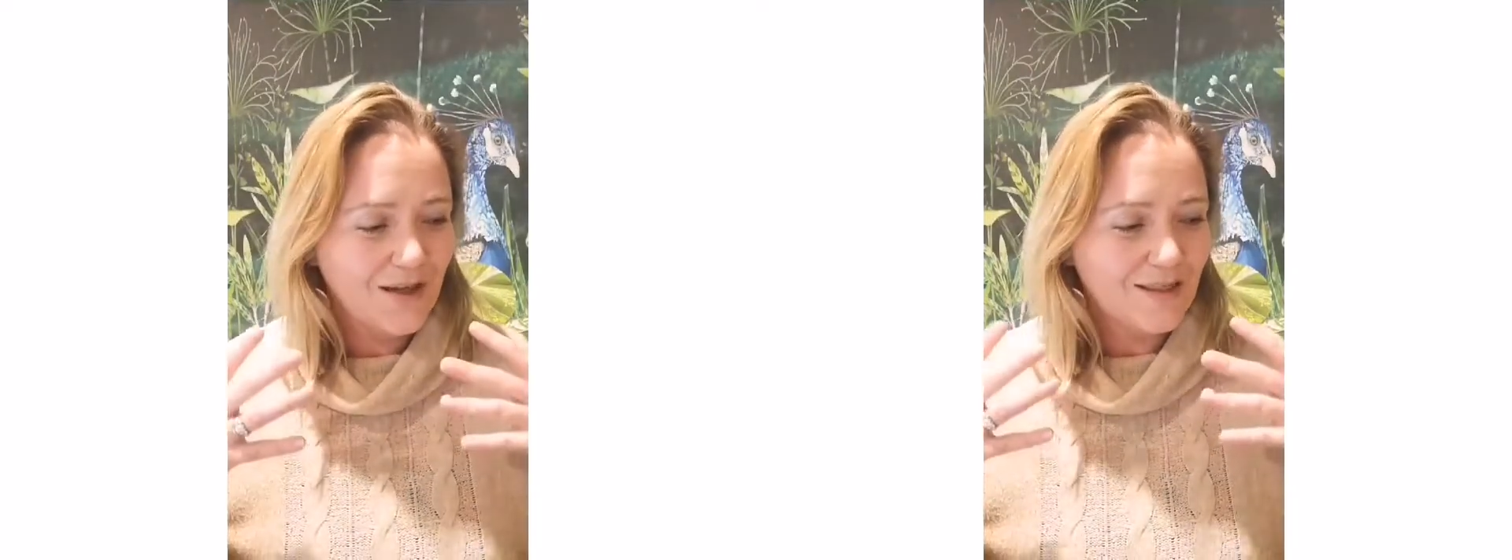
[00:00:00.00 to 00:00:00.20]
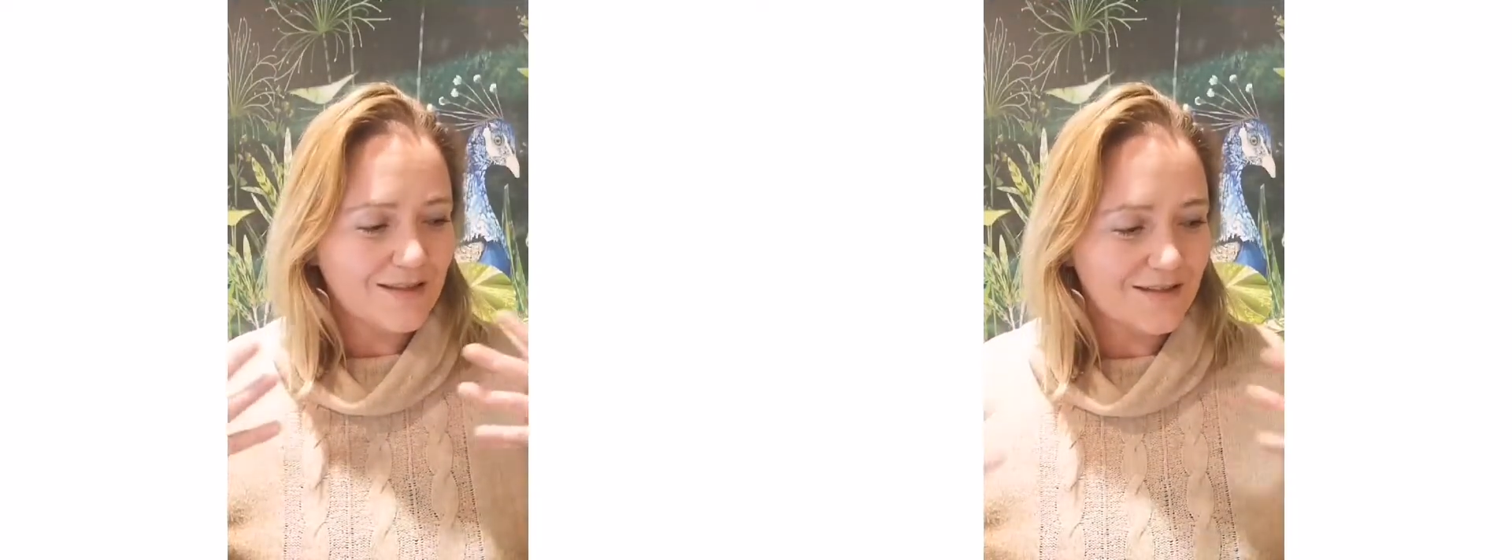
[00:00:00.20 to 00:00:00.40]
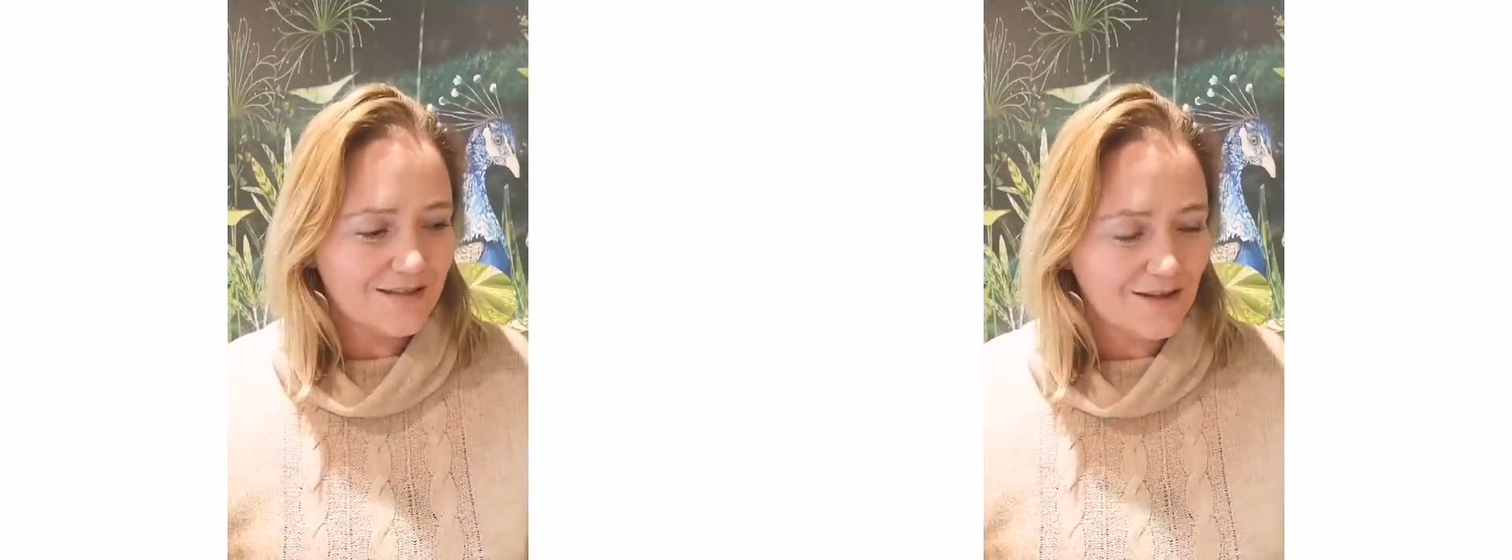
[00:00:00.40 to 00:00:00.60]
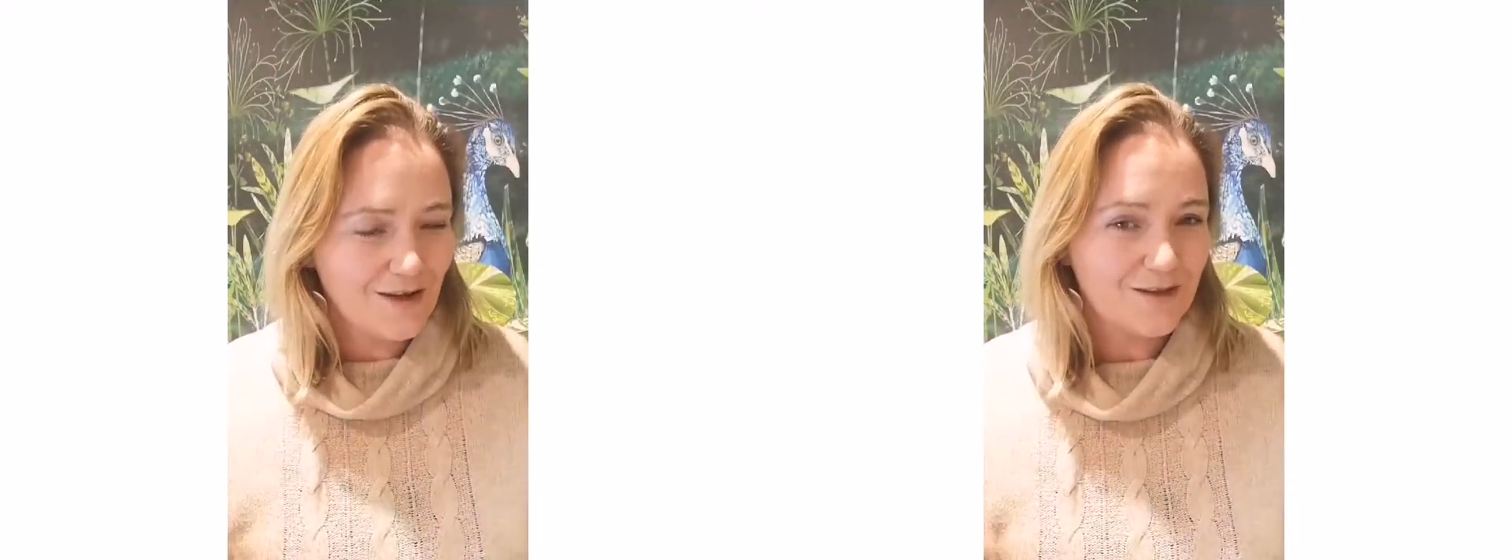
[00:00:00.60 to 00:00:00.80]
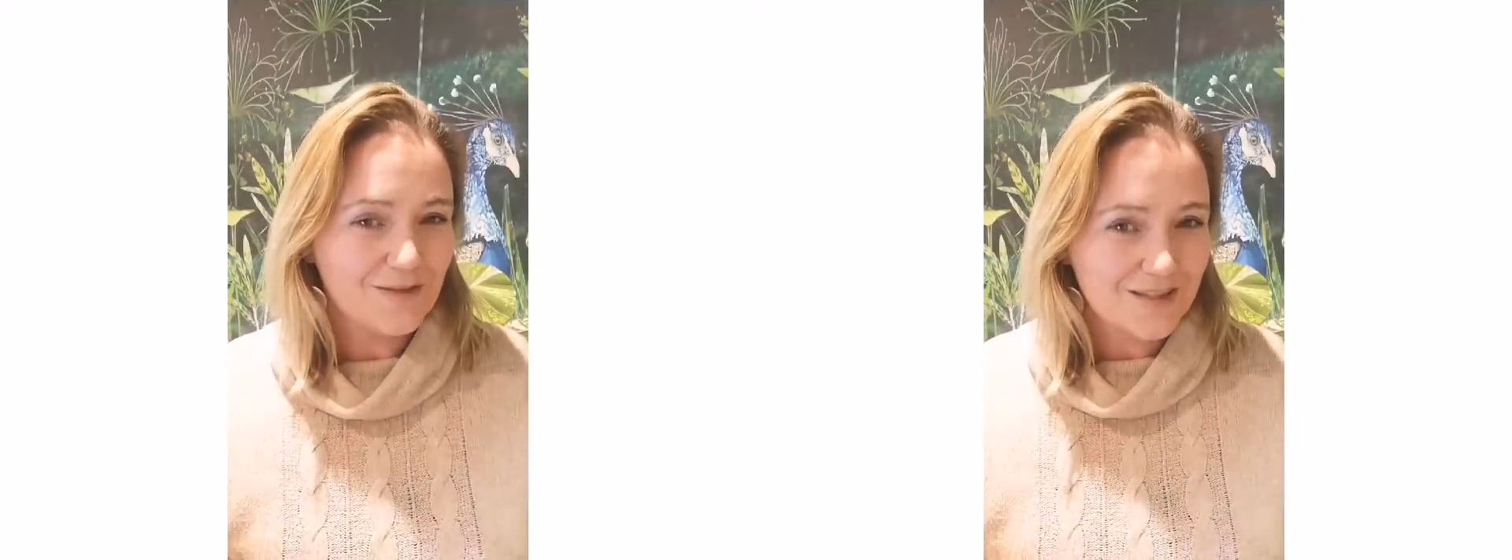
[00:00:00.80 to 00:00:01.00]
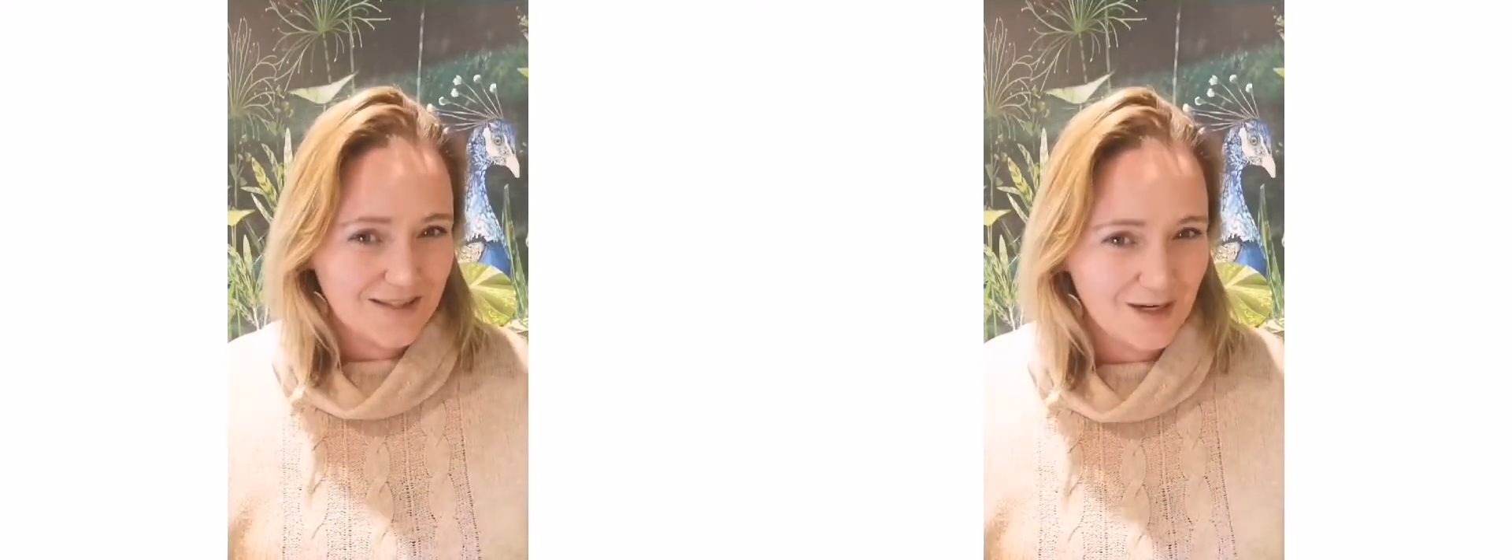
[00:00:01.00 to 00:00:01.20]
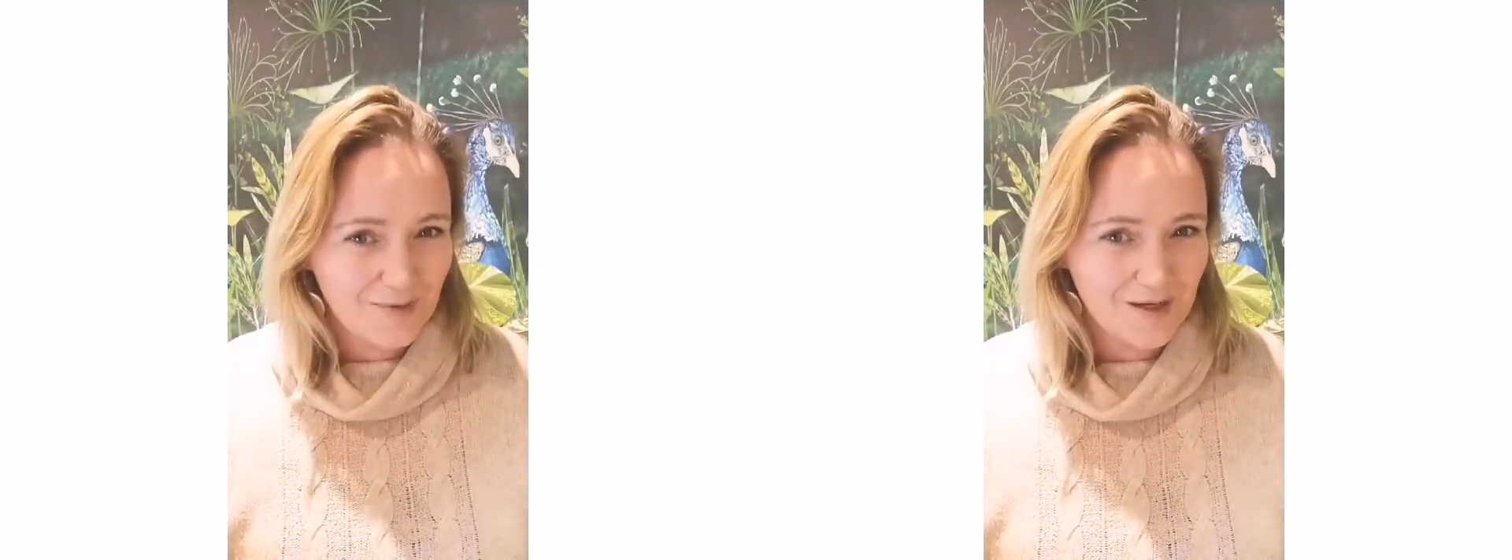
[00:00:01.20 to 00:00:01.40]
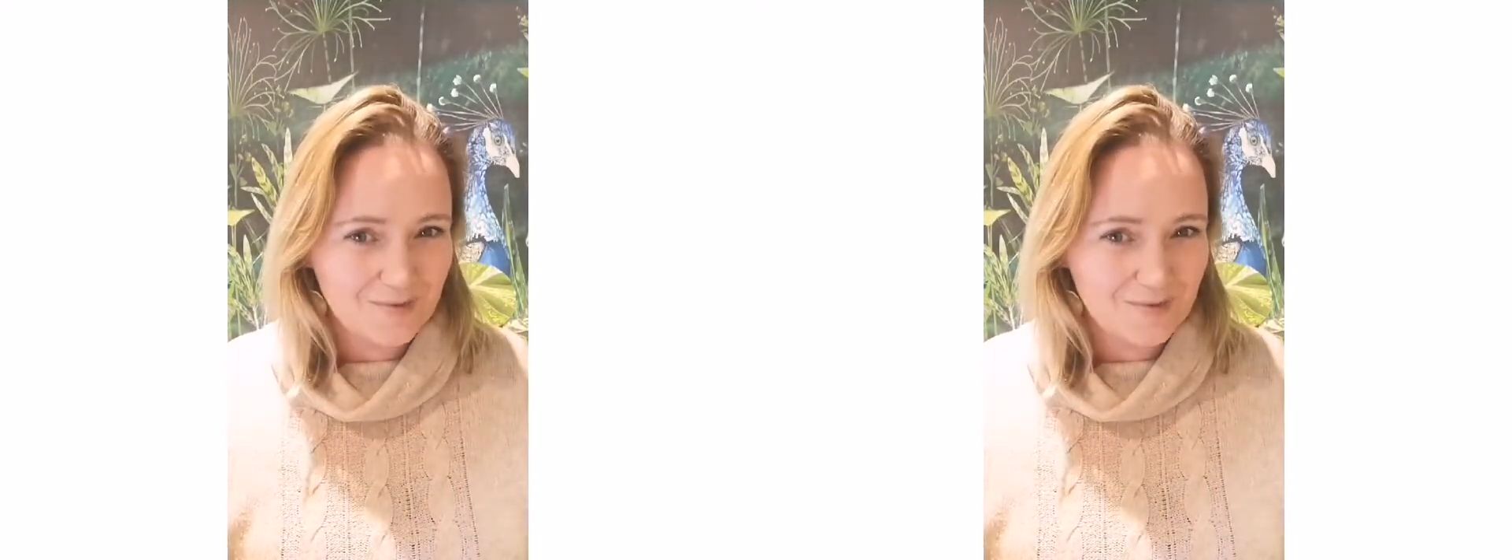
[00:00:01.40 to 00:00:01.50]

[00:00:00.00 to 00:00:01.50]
the style of the ceremony I'm